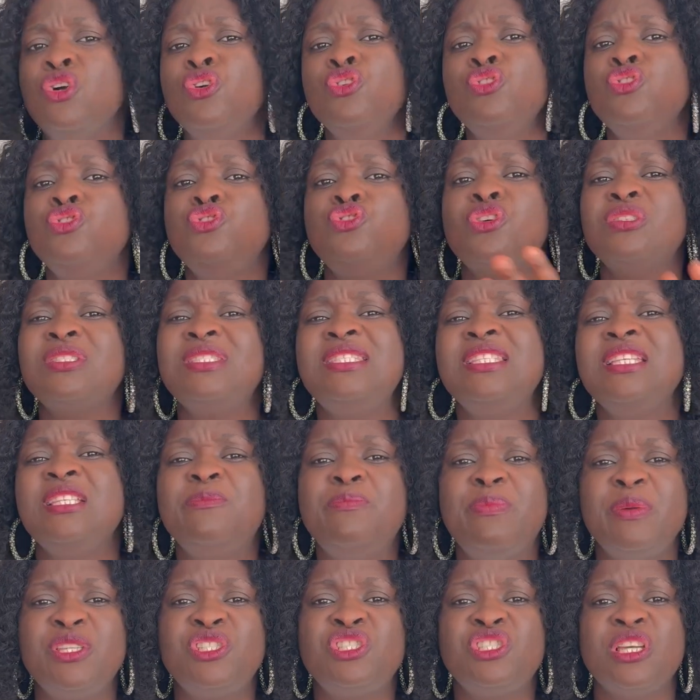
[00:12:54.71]
You just need
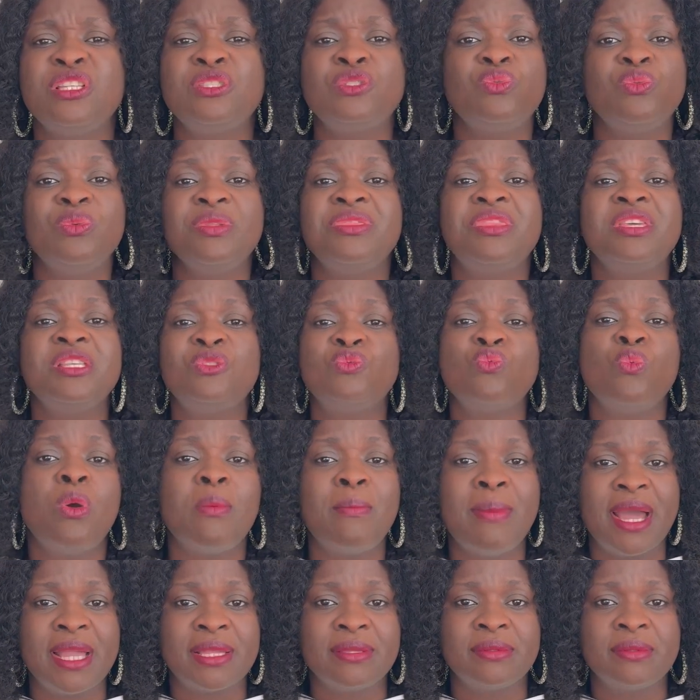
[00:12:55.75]
patience with this
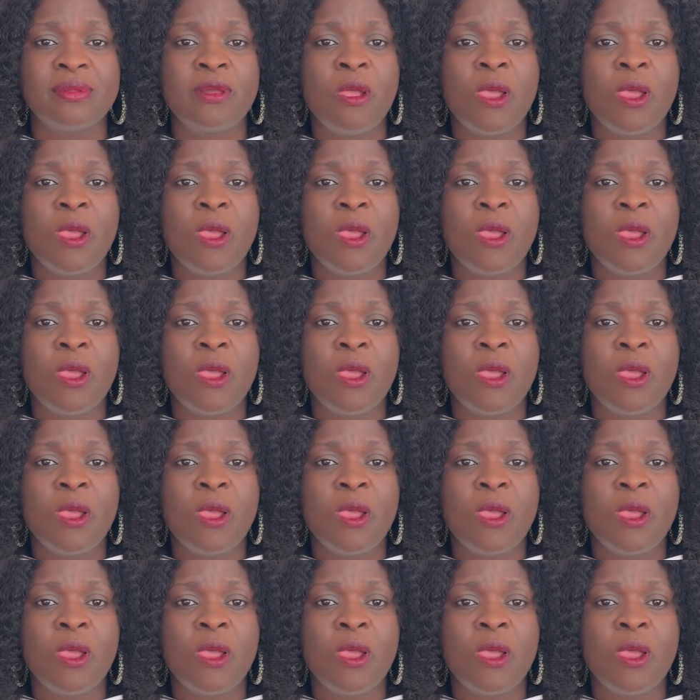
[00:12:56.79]
woman.